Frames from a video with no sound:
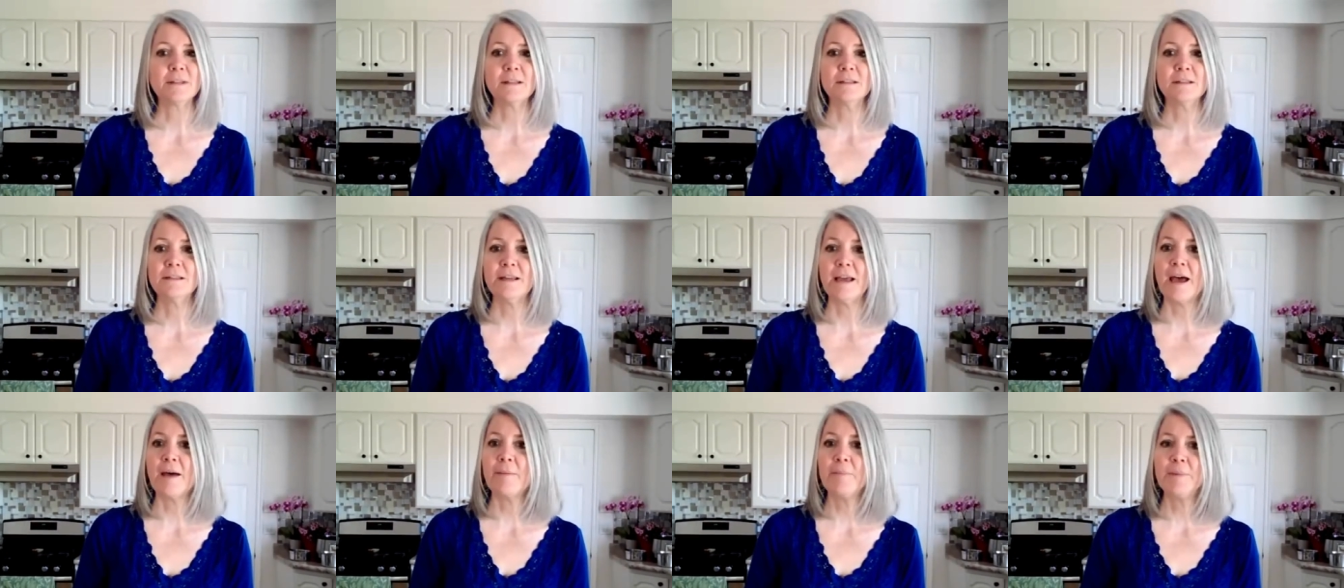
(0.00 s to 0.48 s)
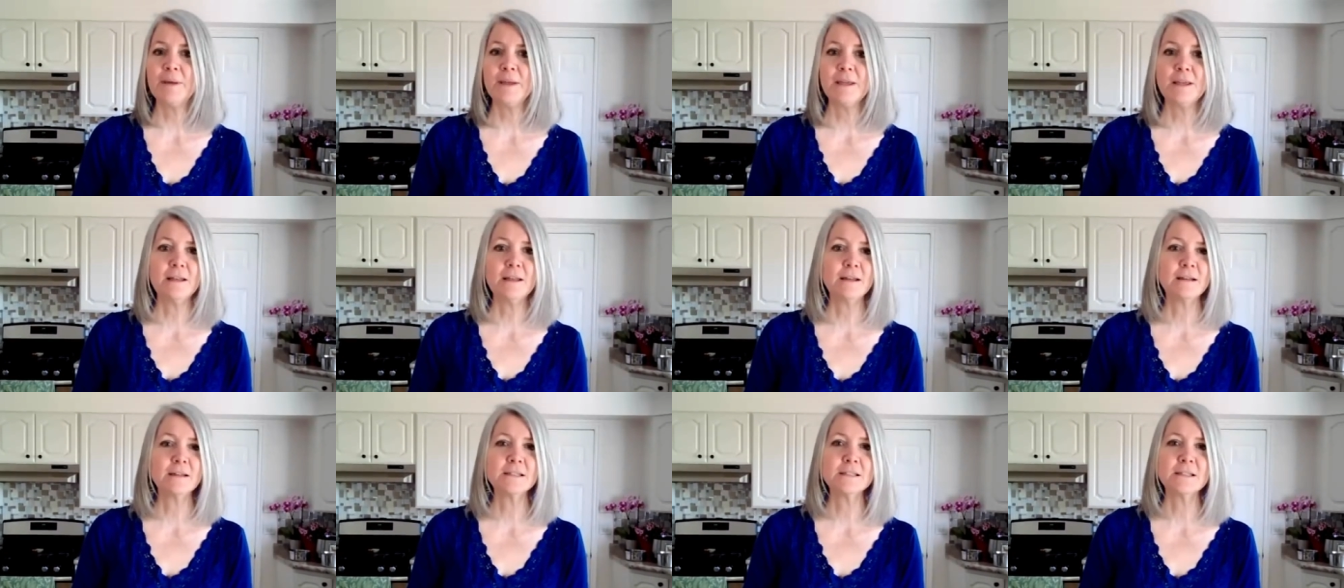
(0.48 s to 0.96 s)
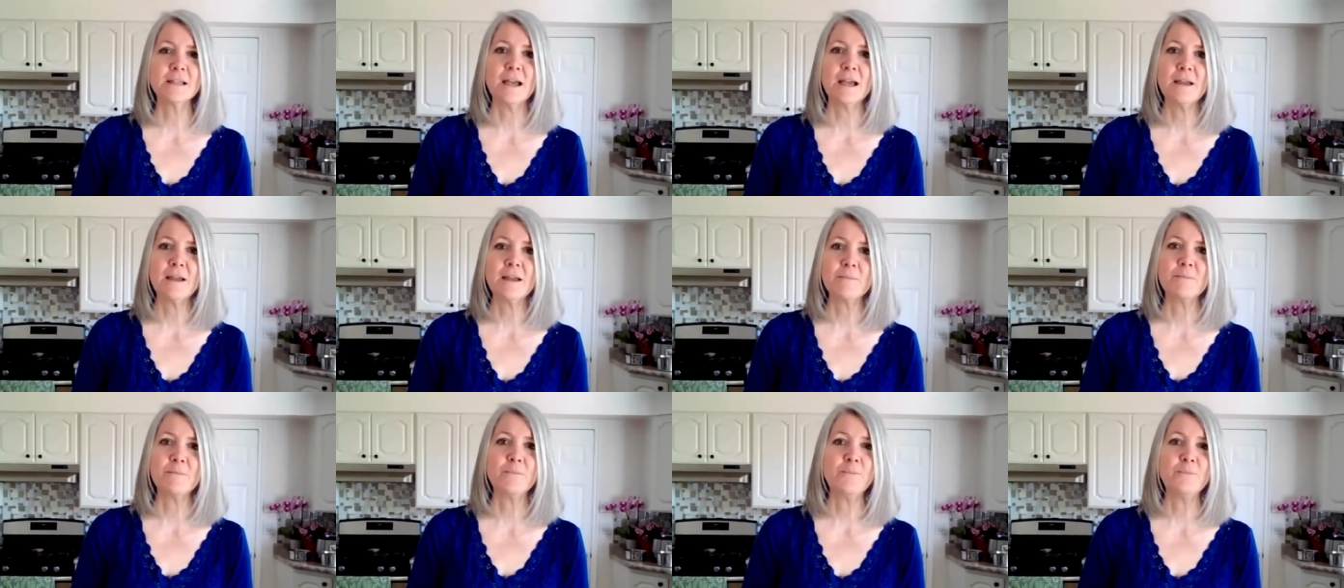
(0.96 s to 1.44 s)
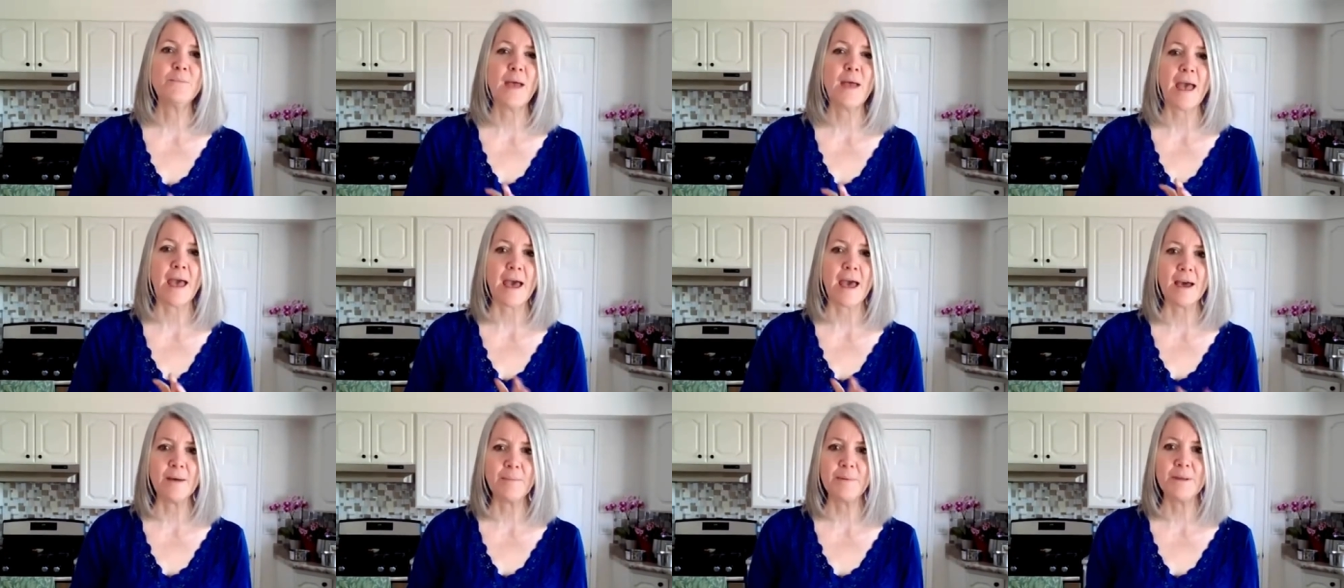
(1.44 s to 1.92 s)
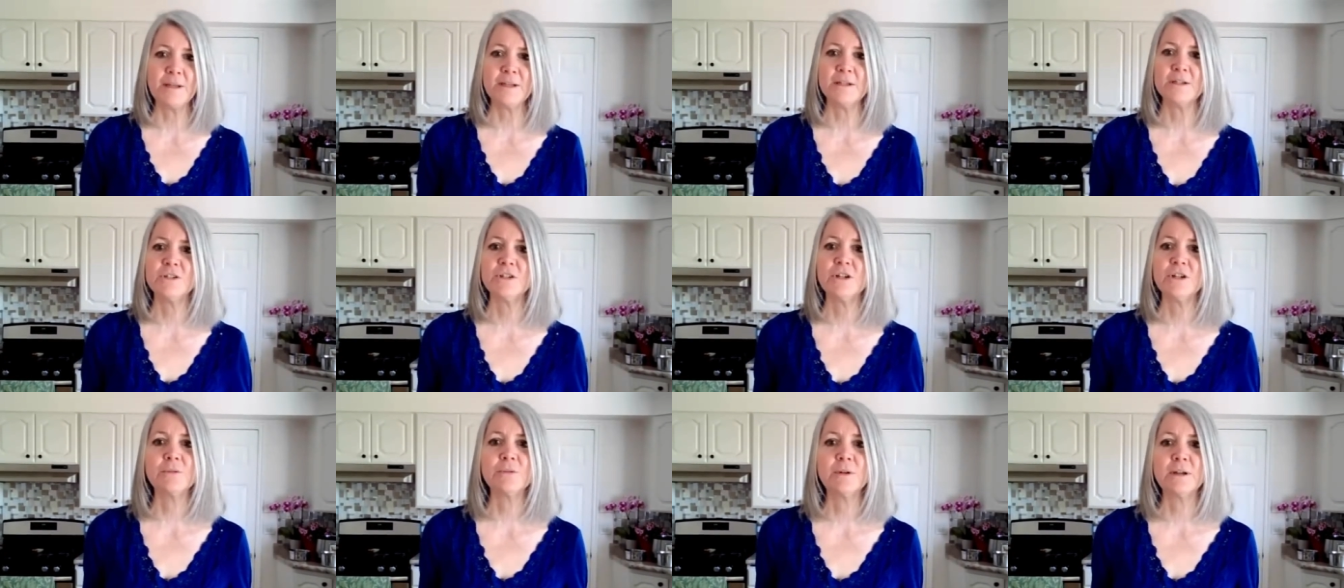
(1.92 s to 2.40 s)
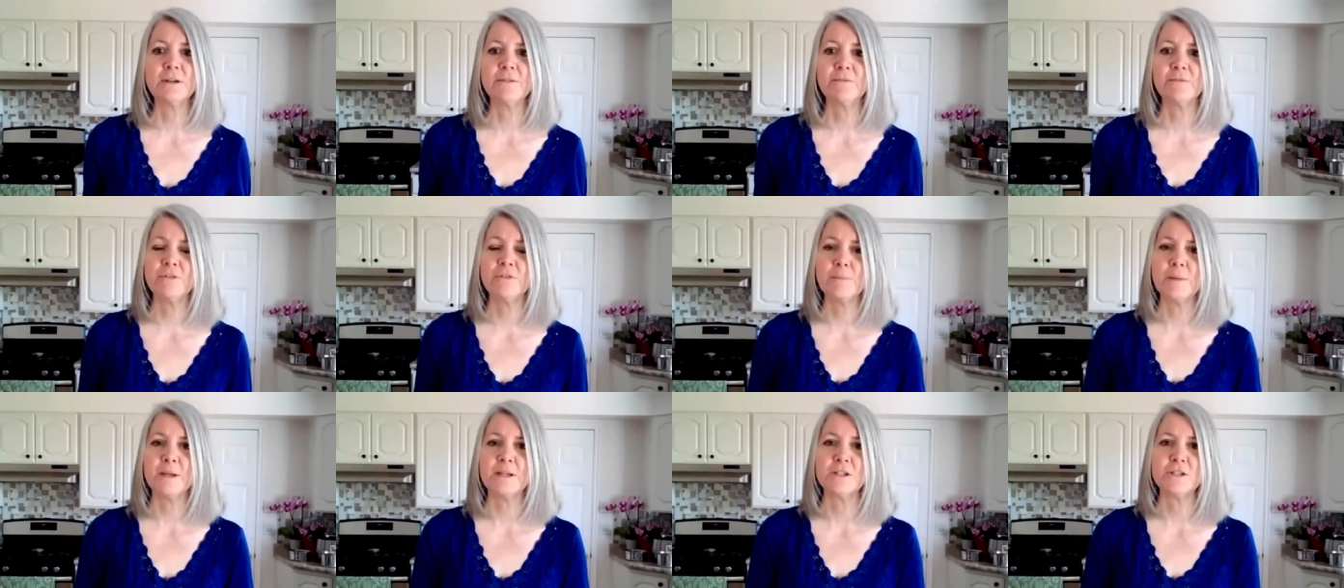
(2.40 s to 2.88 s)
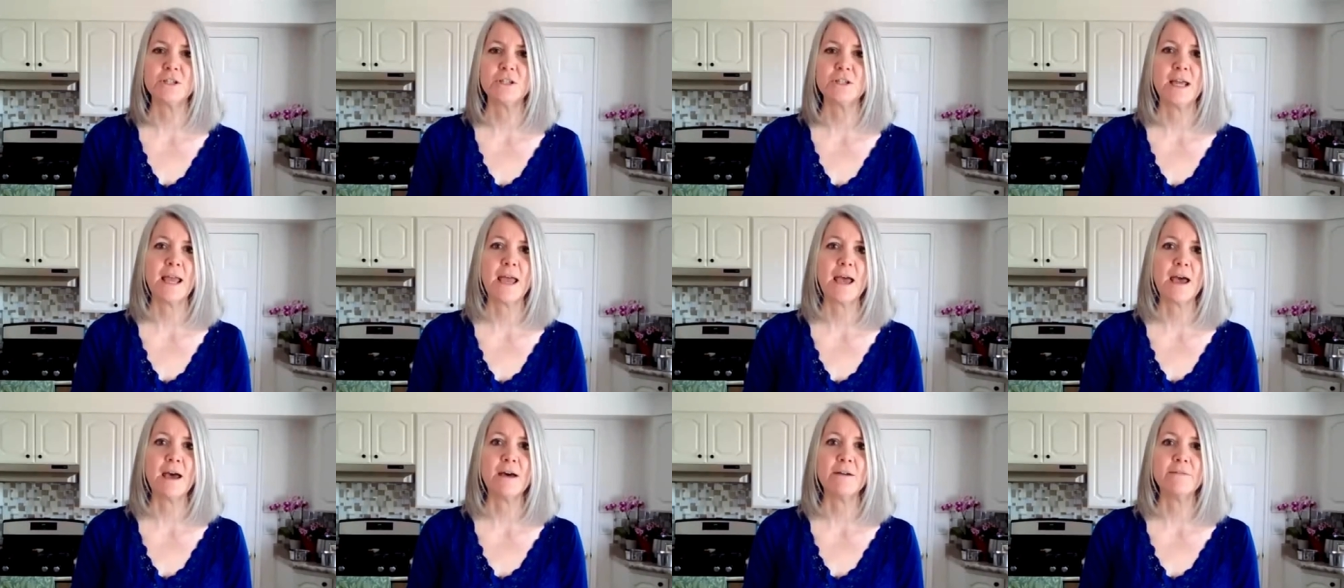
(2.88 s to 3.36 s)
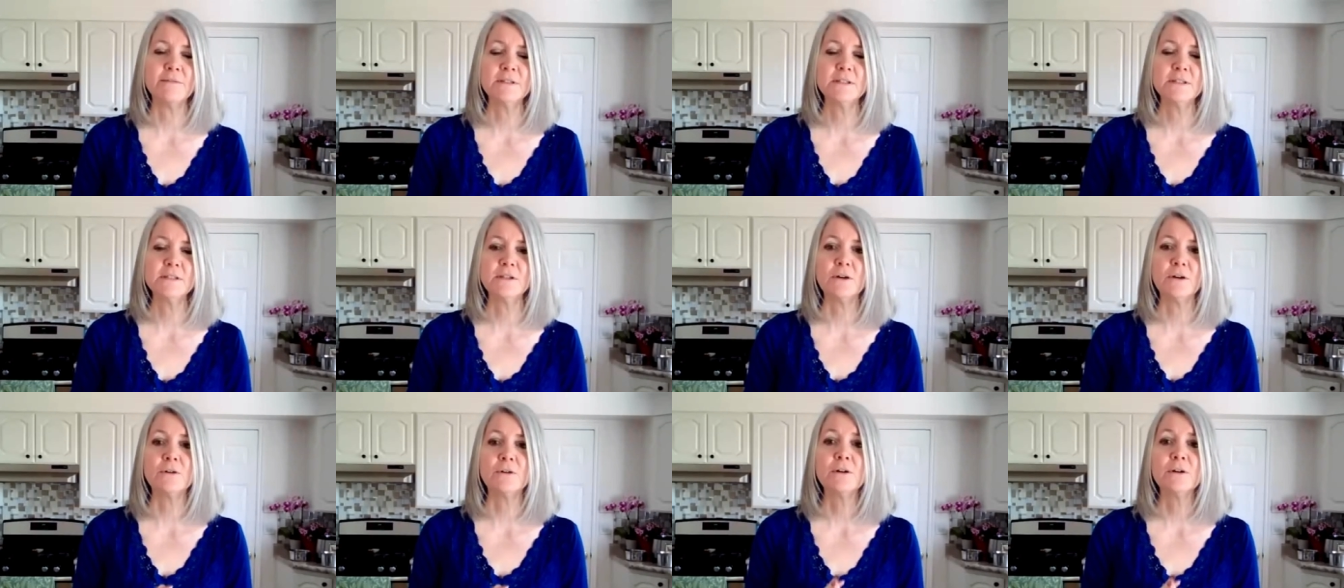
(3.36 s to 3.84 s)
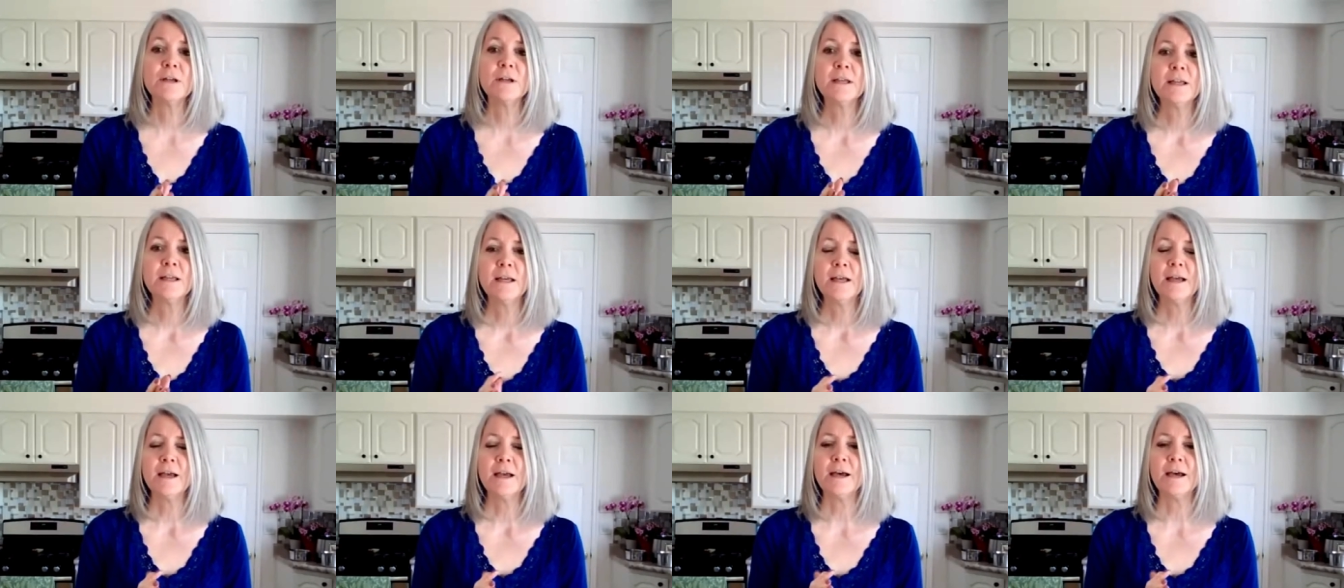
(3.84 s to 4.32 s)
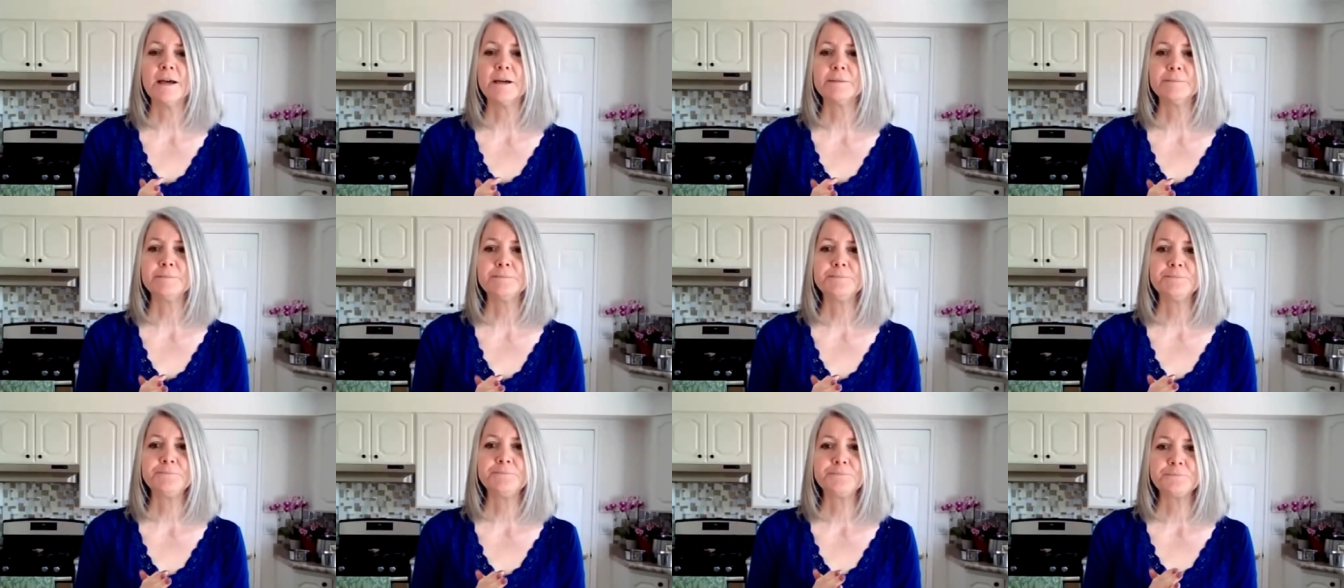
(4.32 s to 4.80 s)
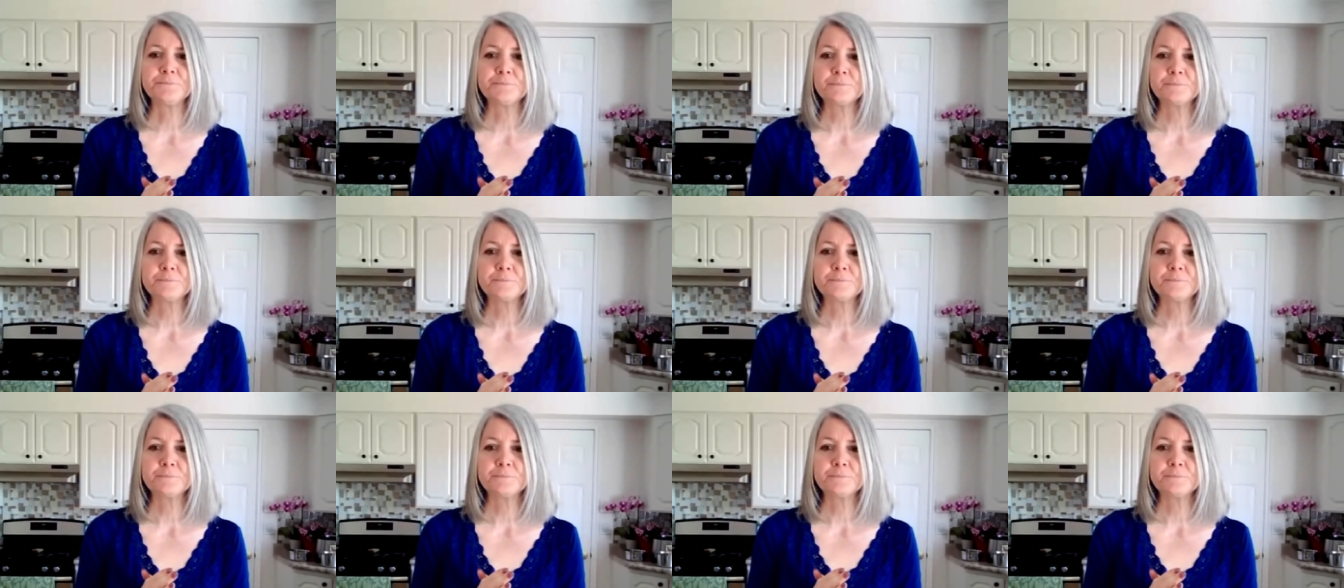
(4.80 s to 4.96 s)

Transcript: tap in because i am happy to share what information i have so um,